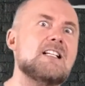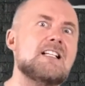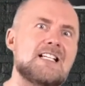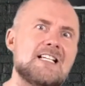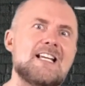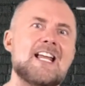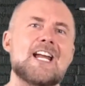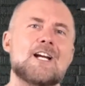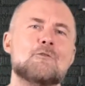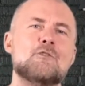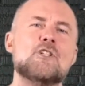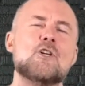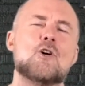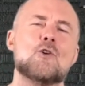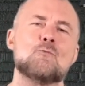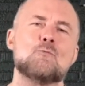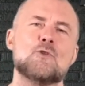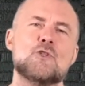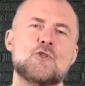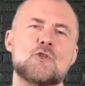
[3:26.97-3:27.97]
carry
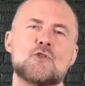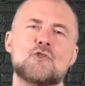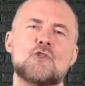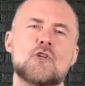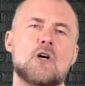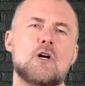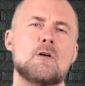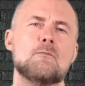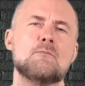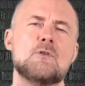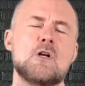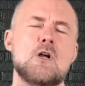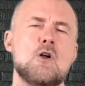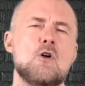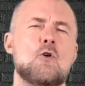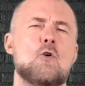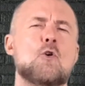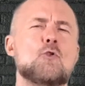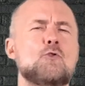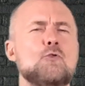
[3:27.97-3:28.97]
on with your job?
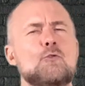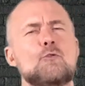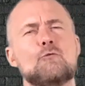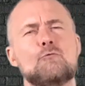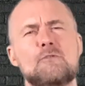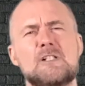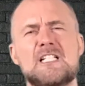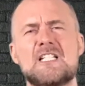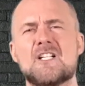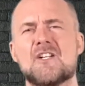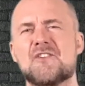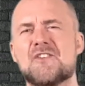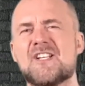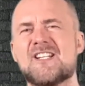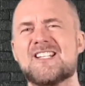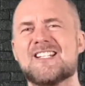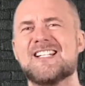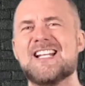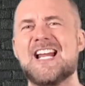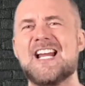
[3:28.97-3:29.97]
Or do you really
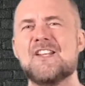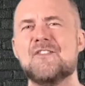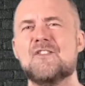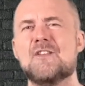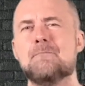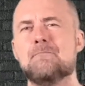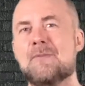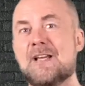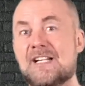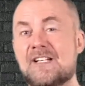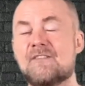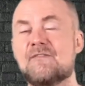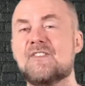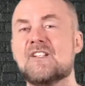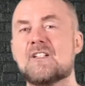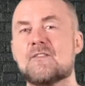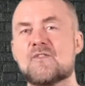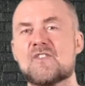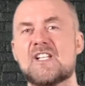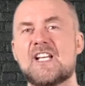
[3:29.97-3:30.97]
understand the
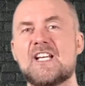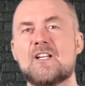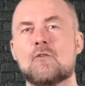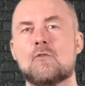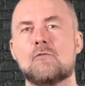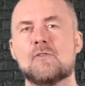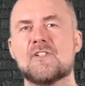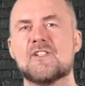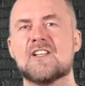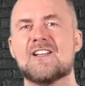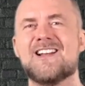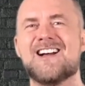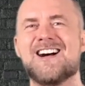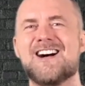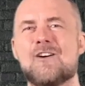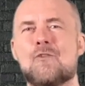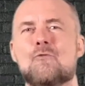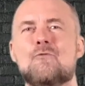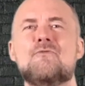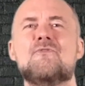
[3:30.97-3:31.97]
benefit of stakeholders and
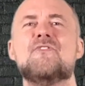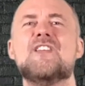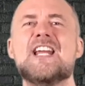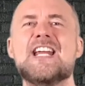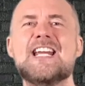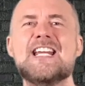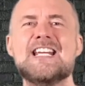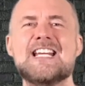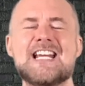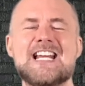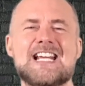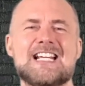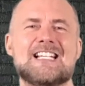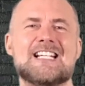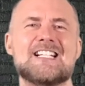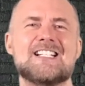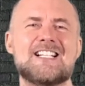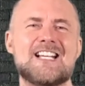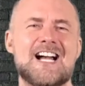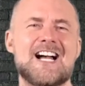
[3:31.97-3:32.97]
how they
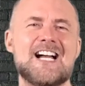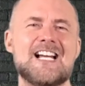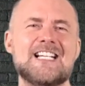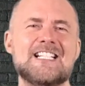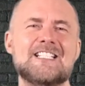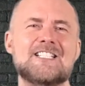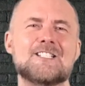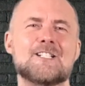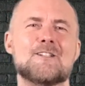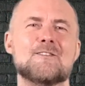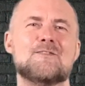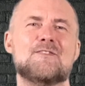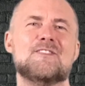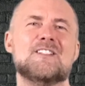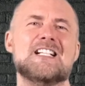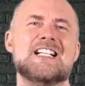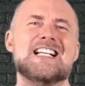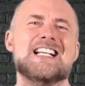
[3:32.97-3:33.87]
can kind of